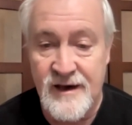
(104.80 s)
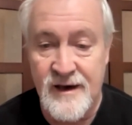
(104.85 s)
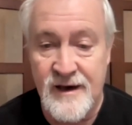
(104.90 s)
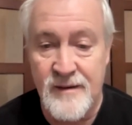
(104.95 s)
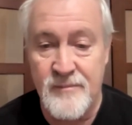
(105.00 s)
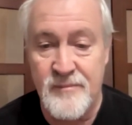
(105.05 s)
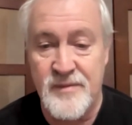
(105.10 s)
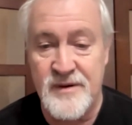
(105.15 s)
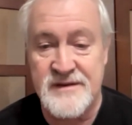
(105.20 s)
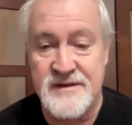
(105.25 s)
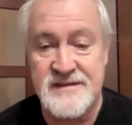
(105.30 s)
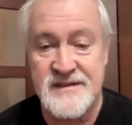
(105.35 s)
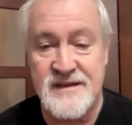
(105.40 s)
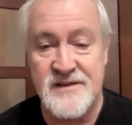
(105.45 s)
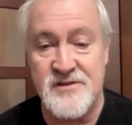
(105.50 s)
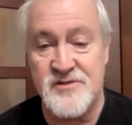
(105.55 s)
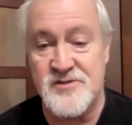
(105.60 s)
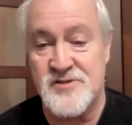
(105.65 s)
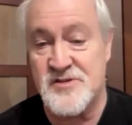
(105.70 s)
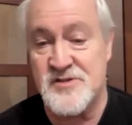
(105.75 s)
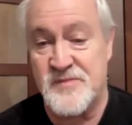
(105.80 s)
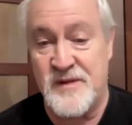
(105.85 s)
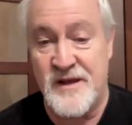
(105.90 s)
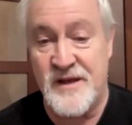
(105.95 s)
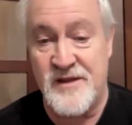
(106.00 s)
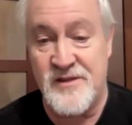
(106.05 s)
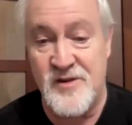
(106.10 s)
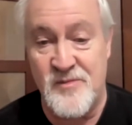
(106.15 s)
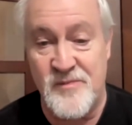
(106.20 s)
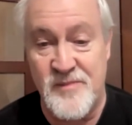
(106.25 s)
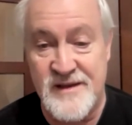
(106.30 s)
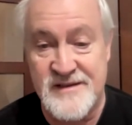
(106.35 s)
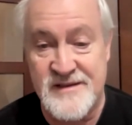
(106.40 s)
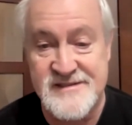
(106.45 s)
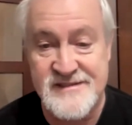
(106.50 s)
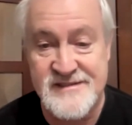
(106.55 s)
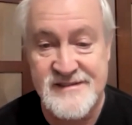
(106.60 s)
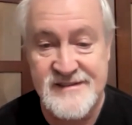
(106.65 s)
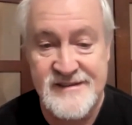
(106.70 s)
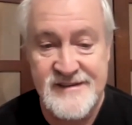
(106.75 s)
um, but uh, they're just playing their
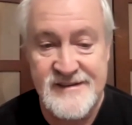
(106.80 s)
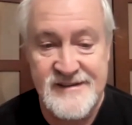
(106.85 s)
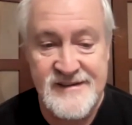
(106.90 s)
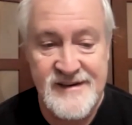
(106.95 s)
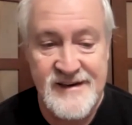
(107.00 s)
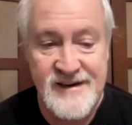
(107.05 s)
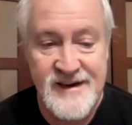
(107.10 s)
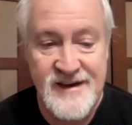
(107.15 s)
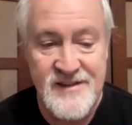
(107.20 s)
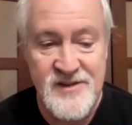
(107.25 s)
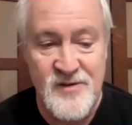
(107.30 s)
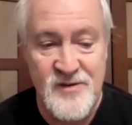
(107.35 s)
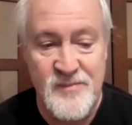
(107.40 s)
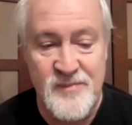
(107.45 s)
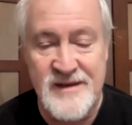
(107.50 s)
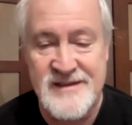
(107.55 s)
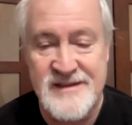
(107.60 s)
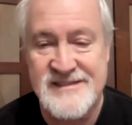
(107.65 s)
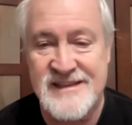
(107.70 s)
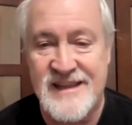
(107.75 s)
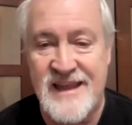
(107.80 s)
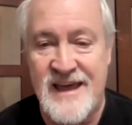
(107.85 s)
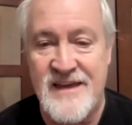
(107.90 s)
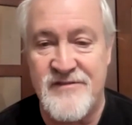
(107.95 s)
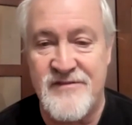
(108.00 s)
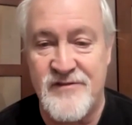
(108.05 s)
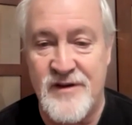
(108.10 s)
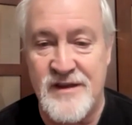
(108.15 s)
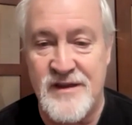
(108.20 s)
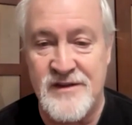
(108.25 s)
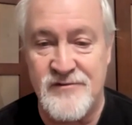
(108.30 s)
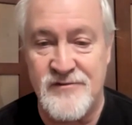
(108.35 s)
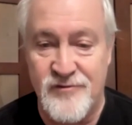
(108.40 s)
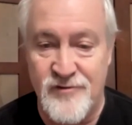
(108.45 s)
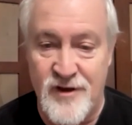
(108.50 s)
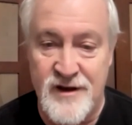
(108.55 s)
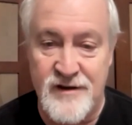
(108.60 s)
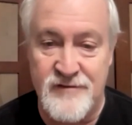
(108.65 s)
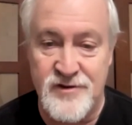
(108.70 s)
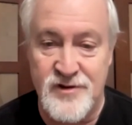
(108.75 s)
best uh, their best life in
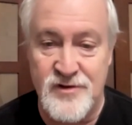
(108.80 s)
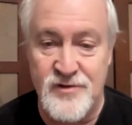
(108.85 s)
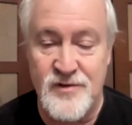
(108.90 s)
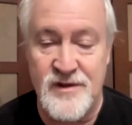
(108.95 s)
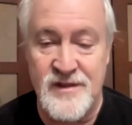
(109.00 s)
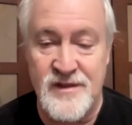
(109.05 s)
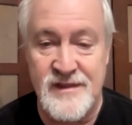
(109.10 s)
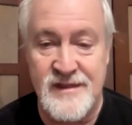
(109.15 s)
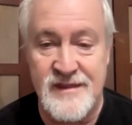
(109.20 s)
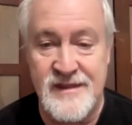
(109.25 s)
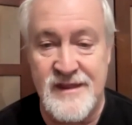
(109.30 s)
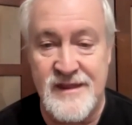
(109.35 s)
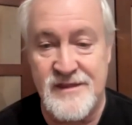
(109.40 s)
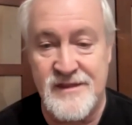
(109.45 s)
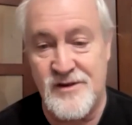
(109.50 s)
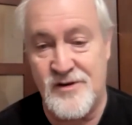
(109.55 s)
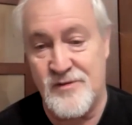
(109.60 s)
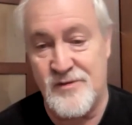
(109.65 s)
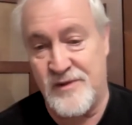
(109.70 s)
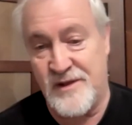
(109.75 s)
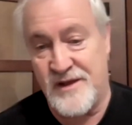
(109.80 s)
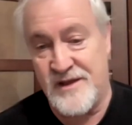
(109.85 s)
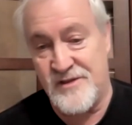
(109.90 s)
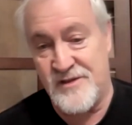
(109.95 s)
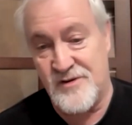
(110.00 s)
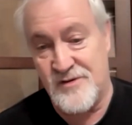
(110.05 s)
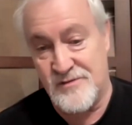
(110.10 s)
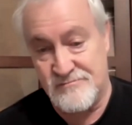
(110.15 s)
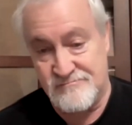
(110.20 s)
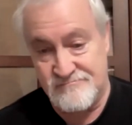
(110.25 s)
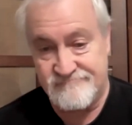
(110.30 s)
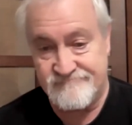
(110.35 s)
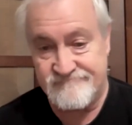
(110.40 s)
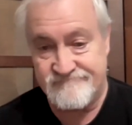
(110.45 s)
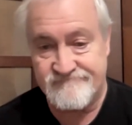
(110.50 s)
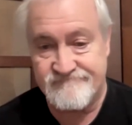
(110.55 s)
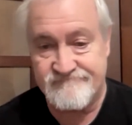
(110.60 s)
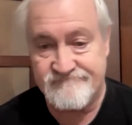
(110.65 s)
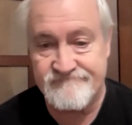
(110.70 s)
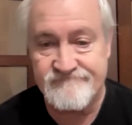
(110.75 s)
front of you and then they're playing their
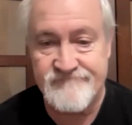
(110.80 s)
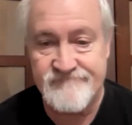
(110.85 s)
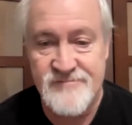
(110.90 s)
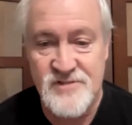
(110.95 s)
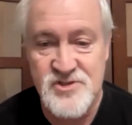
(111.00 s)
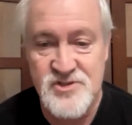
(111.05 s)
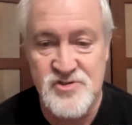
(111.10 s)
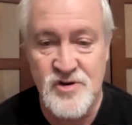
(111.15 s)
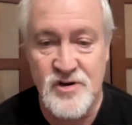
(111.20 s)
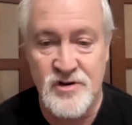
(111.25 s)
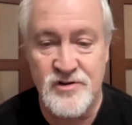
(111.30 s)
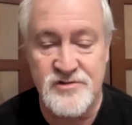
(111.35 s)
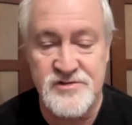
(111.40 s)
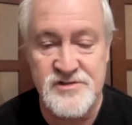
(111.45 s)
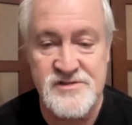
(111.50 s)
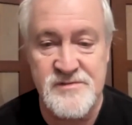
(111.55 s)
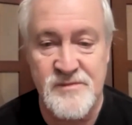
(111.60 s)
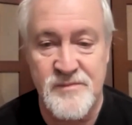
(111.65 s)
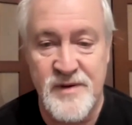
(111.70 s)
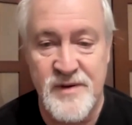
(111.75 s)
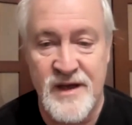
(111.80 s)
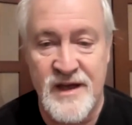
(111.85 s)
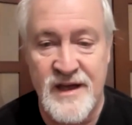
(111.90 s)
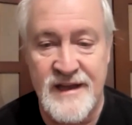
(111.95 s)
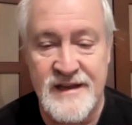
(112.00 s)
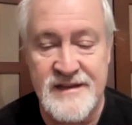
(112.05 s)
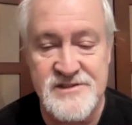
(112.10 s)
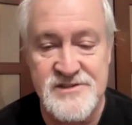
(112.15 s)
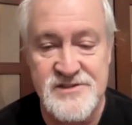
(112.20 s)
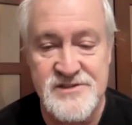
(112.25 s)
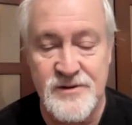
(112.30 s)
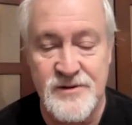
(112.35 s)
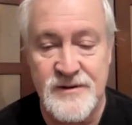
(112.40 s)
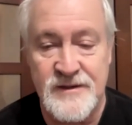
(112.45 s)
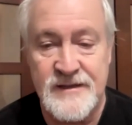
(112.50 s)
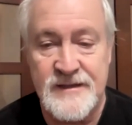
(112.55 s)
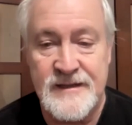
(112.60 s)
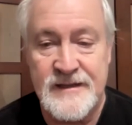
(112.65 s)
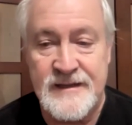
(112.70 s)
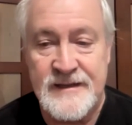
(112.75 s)
struggles behind. So
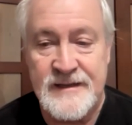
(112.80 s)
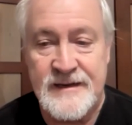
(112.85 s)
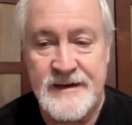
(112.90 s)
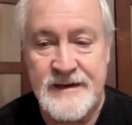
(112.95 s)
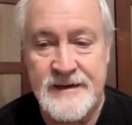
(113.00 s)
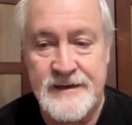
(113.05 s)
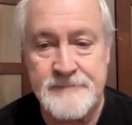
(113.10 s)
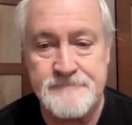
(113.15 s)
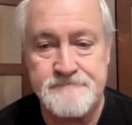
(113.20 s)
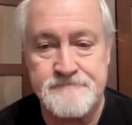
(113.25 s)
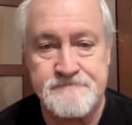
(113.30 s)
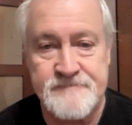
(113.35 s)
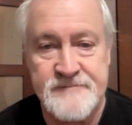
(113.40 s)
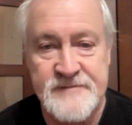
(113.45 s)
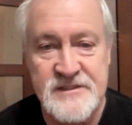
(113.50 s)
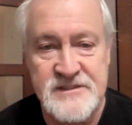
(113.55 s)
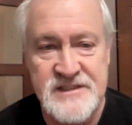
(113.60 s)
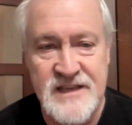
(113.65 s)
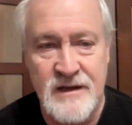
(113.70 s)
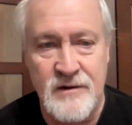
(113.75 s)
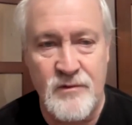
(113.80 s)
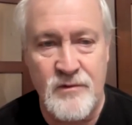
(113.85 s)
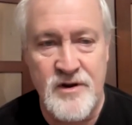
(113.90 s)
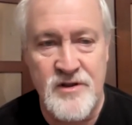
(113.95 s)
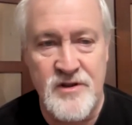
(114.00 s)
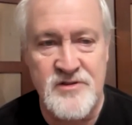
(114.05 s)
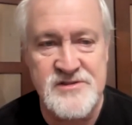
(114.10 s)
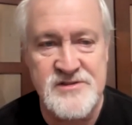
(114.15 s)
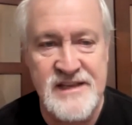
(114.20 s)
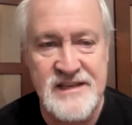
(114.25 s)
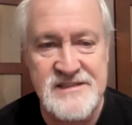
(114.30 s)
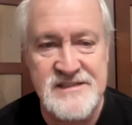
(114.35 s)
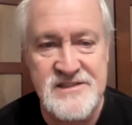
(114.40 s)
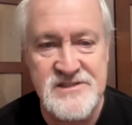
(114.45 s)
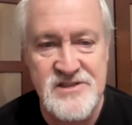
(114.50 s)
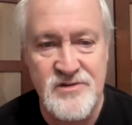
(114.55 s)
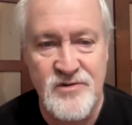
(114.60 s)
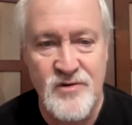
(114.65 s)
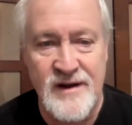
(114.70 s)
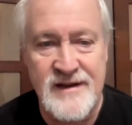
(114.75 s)
um, it's kind of one of those things.
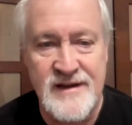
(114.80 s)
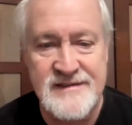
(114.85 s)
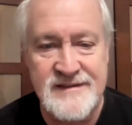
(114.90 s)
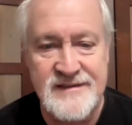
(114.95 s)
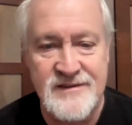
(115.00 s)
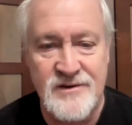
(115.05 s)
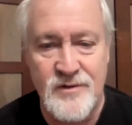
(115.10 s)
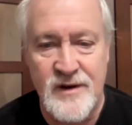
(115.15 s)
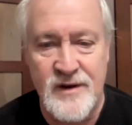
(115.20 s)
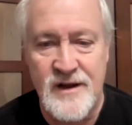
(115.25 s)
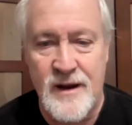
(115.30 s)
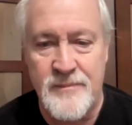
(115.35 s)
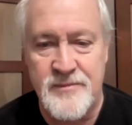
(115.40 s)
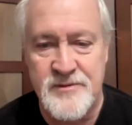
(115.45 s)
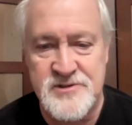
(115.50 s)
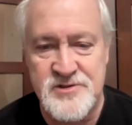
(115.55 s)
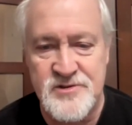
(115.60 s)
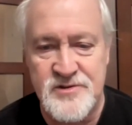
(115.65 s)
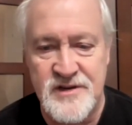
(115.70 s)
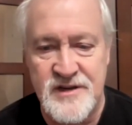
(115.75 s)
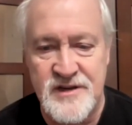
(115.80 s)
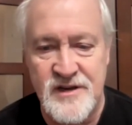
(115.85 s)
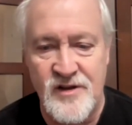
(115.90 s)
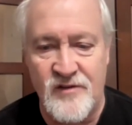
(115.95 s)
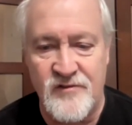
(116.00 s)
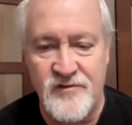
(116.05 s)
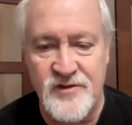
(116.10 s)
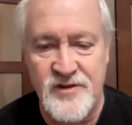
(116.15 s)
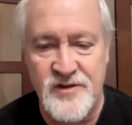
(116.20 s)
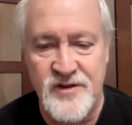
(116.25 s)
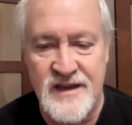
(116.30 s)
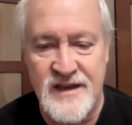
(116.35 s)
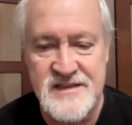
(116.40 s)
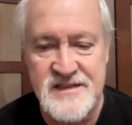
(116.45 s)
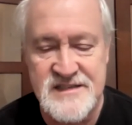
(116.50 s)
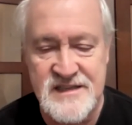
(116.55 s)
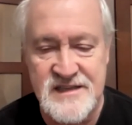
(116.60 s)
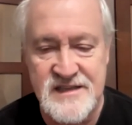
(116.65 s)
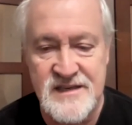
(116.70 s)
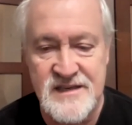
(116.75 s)
It's a great, great opportunity. Hopefully, you
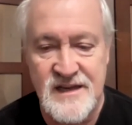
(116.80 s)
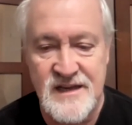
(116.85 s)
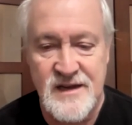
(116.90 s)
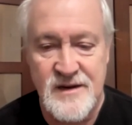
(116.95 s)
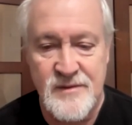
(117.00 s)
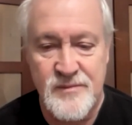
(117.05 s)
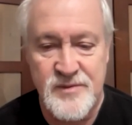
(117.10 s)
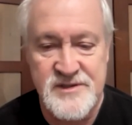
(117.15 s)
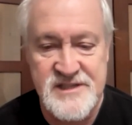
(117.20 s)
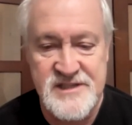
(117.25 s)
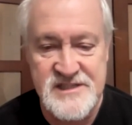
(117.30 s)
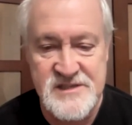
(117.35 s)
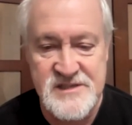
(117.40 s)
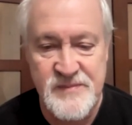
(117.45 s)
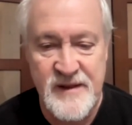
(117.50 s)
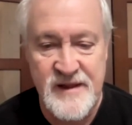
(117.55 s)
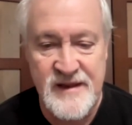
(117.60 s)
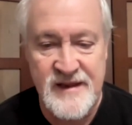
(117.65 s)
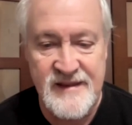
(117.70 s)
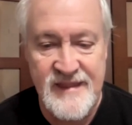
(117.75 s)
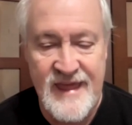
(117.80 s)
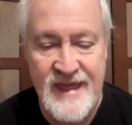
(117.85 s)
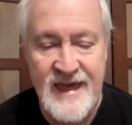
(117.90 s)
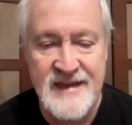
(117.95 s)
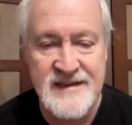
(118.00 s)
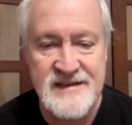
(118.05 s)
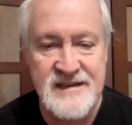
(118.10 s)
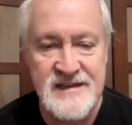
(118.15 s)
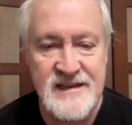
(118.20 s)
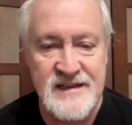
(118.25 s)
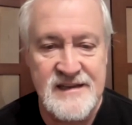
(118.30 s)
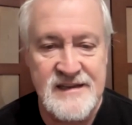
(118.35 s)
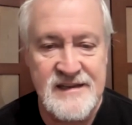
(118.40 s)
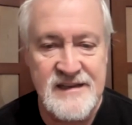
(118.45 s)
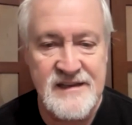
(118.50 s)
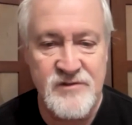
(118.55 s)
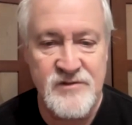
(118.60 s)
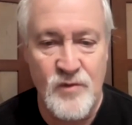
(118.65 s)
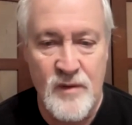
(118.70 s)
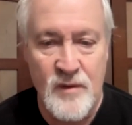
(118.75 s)
guys can participate in that.
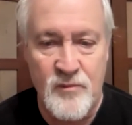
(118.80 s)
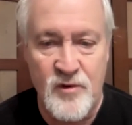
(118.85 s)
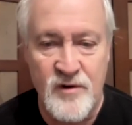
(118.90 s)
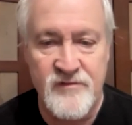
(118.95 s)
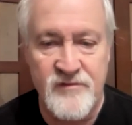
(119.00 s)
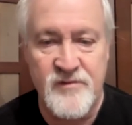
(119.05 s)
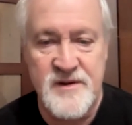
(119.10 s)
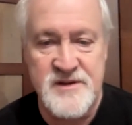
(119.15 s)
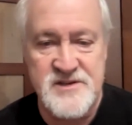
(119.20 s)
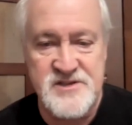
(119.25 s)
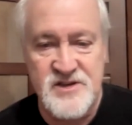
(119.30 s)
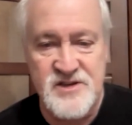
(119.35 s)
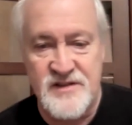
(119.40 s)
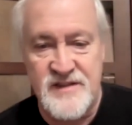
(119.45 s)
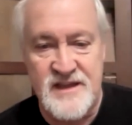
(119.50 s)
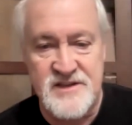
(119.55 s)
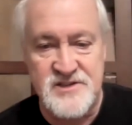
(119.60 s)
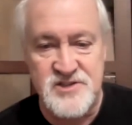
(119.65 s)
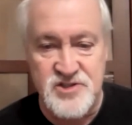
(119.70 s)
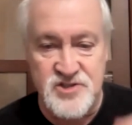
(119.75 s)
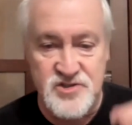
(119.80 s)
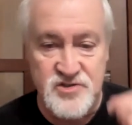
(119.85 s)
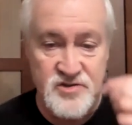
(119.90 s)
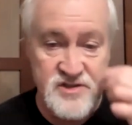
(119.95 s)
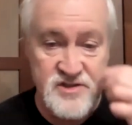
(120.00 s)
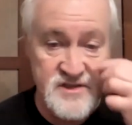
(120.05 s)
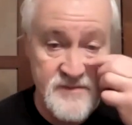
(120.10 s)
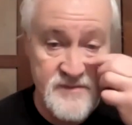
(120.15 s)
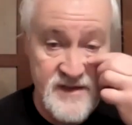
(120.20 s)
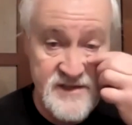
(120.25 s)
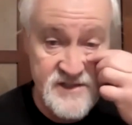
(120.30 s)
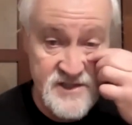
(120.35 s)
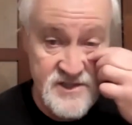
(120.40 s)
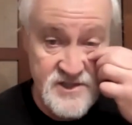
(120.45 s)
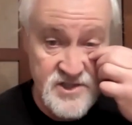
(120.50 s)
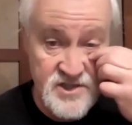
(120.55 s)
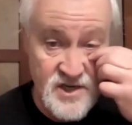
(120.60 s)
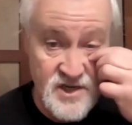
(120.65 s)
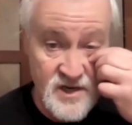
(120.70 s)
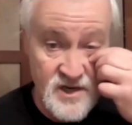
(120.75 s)
If you want more information on that, just shoot us a
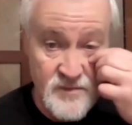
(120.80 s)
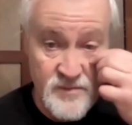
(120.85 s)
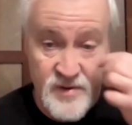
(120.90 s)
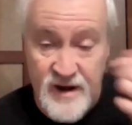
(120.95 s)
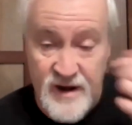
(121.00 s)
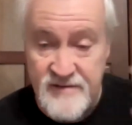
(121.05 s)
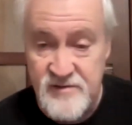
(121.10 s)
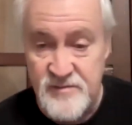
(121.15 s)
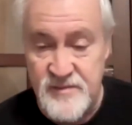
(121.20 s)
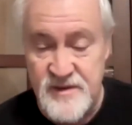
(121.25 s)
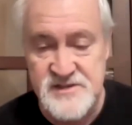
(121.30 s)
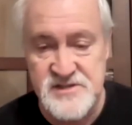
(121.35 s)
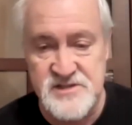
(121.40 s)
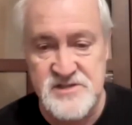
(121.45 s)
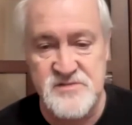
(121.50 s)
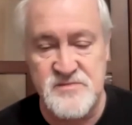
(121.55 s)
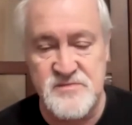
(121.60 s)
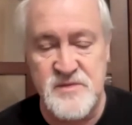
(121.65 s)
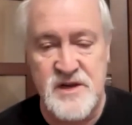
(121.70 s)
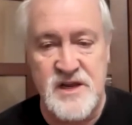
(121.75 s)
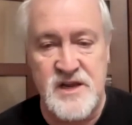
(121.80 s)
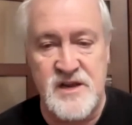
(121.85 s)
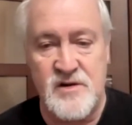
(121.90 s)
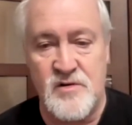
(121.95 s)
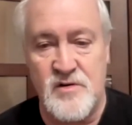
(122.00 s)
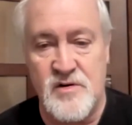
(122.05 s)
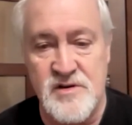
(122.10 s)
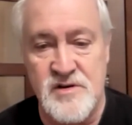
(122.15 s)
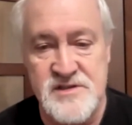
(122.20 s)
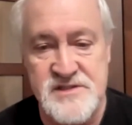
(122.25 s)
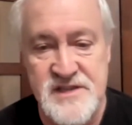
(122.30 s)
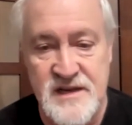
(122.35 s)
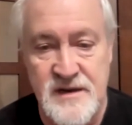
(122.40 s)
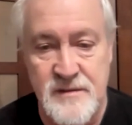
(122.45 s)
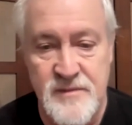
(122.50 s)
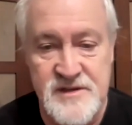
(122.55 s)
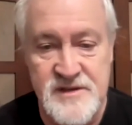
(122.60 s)
message, private message me, or send a